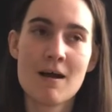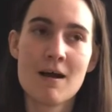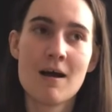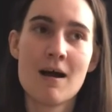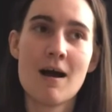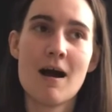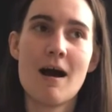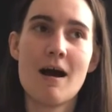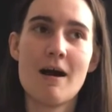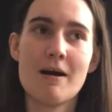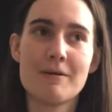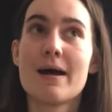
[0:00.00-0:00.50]

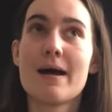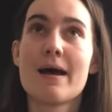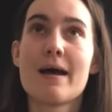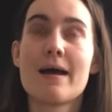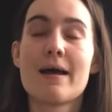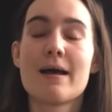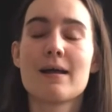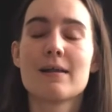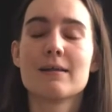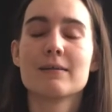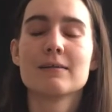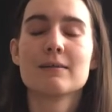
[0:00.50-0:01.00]

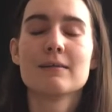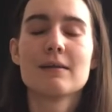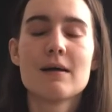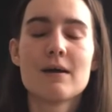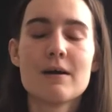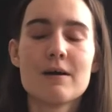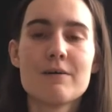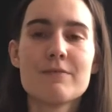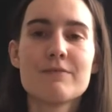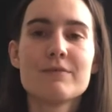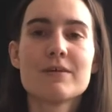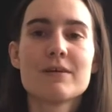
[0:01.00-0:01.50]
I
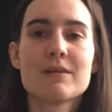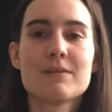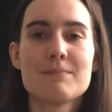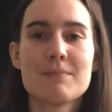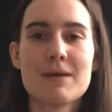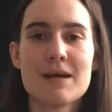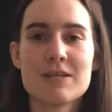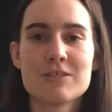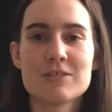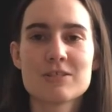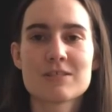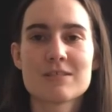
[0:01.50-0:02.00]
loved the
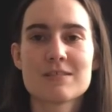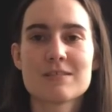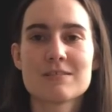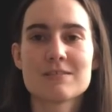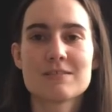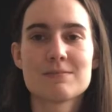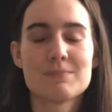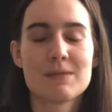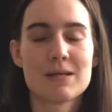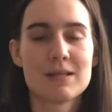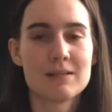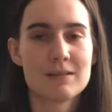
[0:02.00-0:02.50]
magic
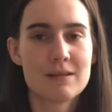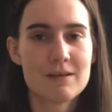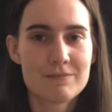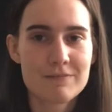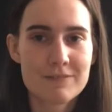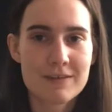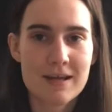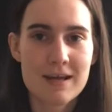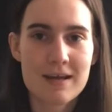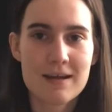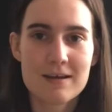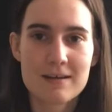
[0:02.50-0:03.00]
system, I loved
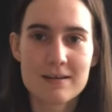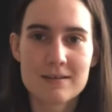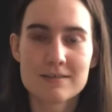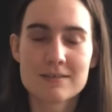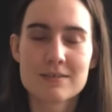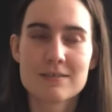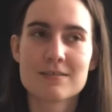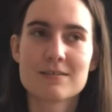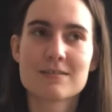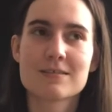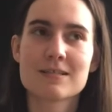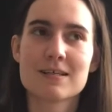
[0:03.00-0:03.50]
the
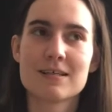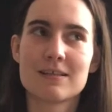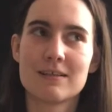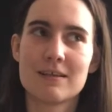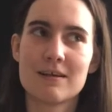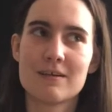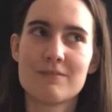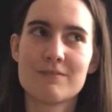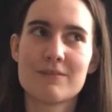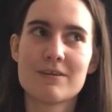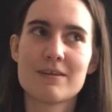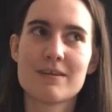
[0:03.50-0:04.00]
characters, I
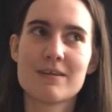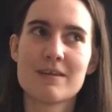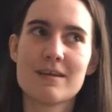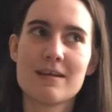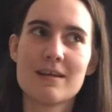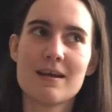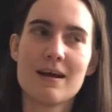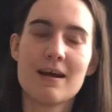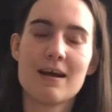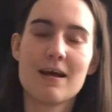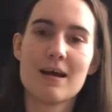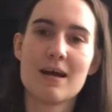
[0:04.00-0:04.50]
loved the
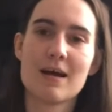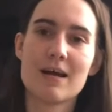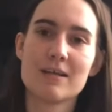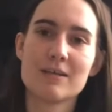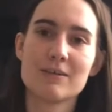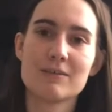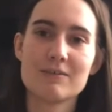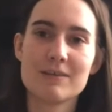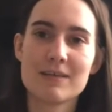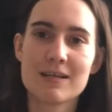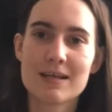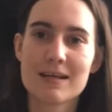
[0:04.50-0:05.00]

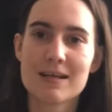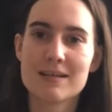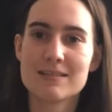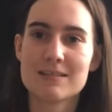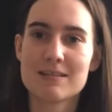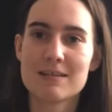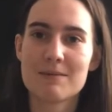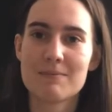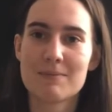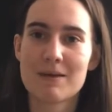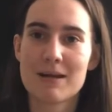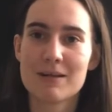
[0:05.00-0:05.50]
unique
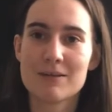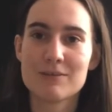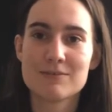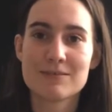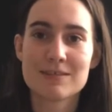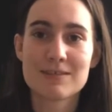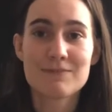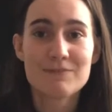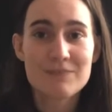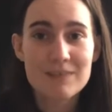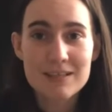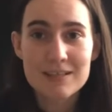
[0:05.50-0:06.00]
idea about
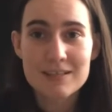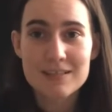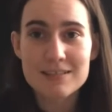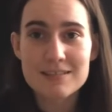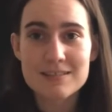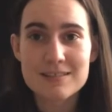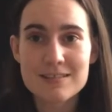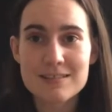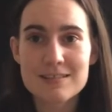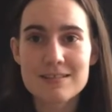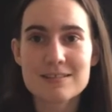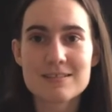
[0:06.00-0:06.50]
using
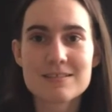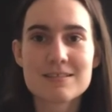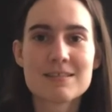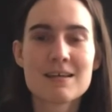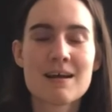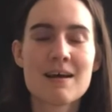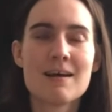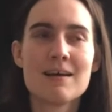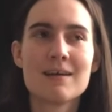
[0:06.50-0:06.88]
phoenixes.